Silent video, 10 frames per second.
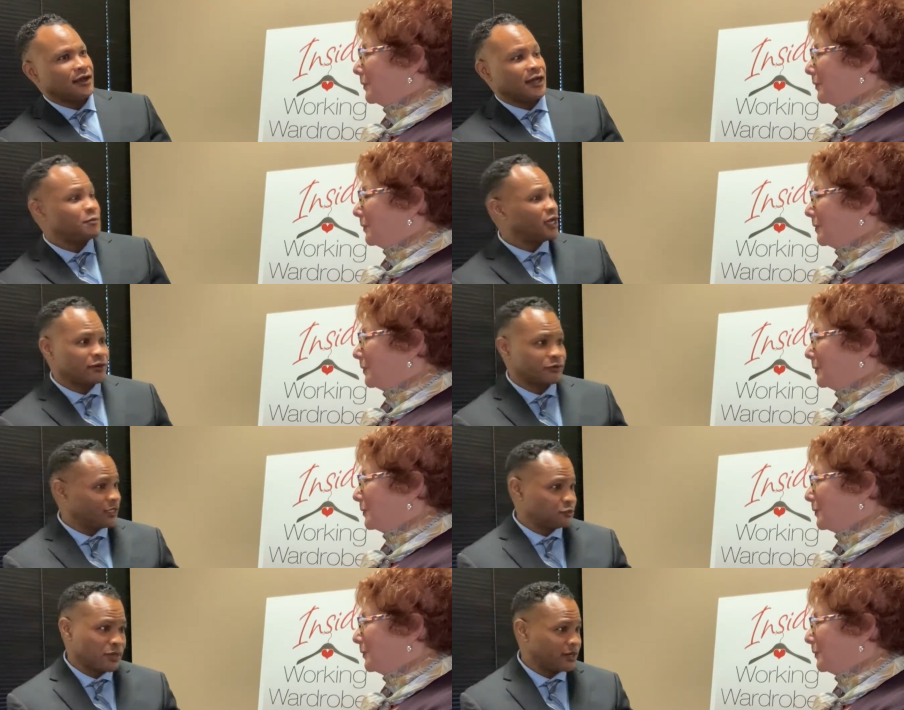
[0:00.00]
Speaker 1: I'm not
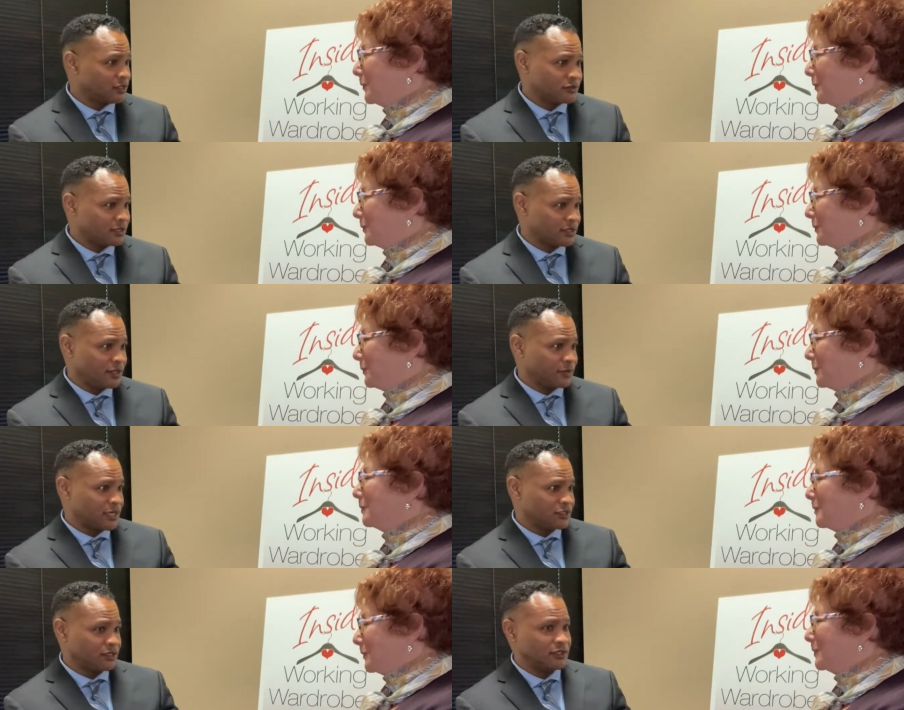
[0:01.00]
rich by any stretch of the
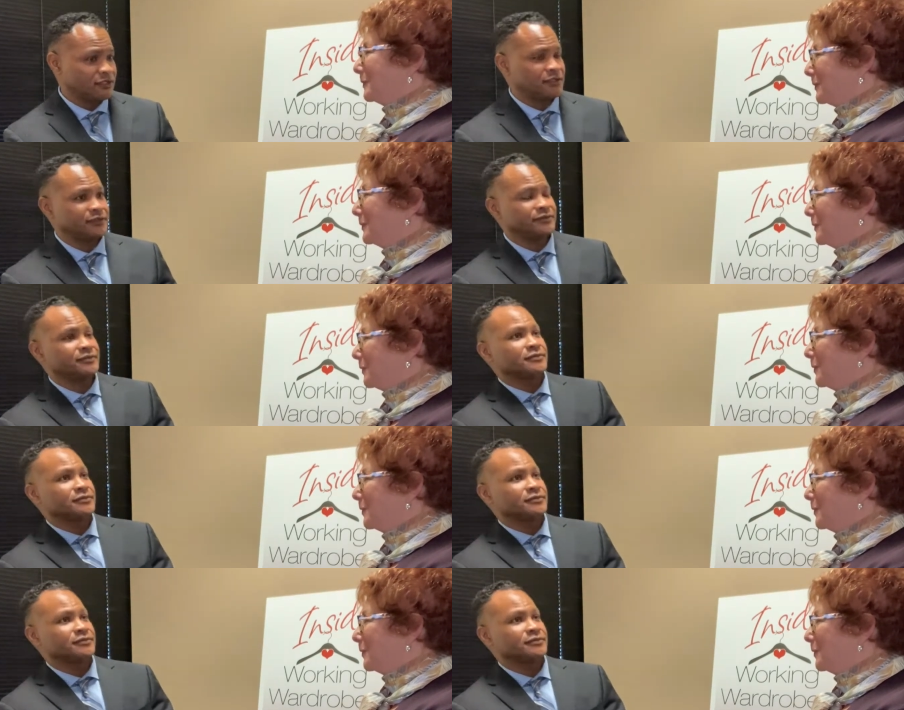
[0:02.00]
imagination,